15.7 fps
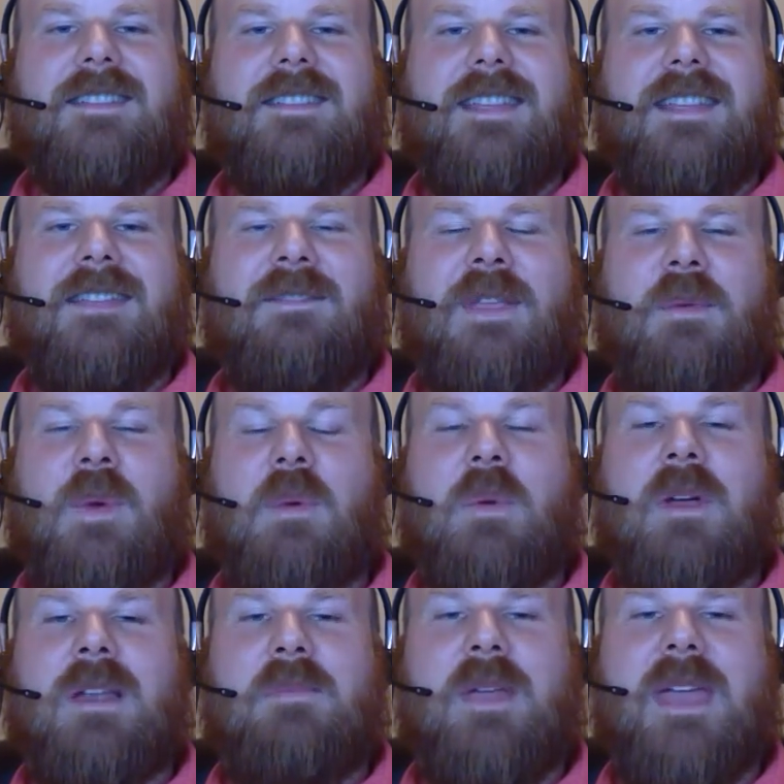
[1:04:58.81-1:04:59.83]
If they weren't
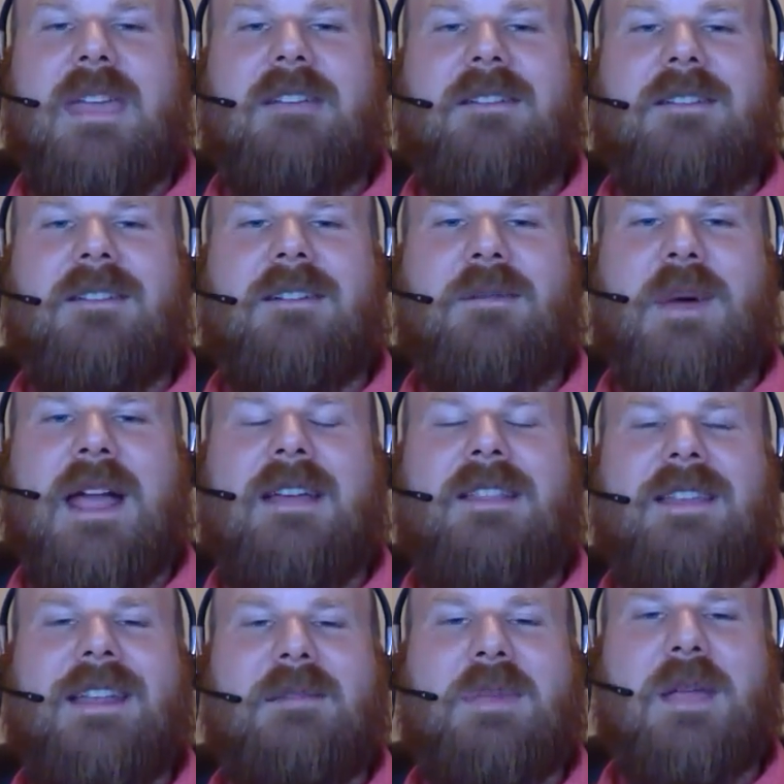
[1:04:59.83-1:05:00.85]
willing to pay Earl, why are
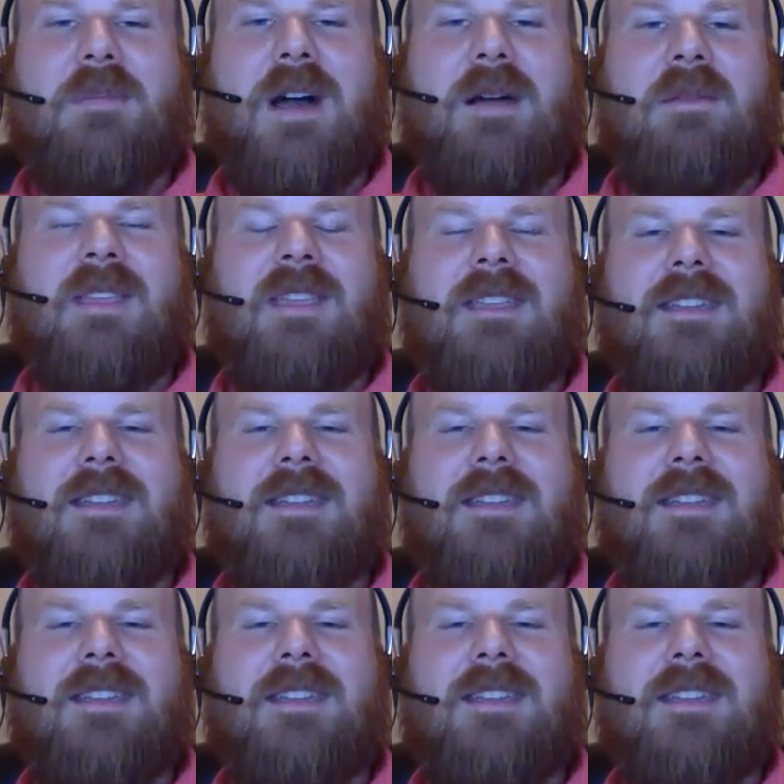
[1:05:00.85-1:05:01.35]
they going to pay Bobby?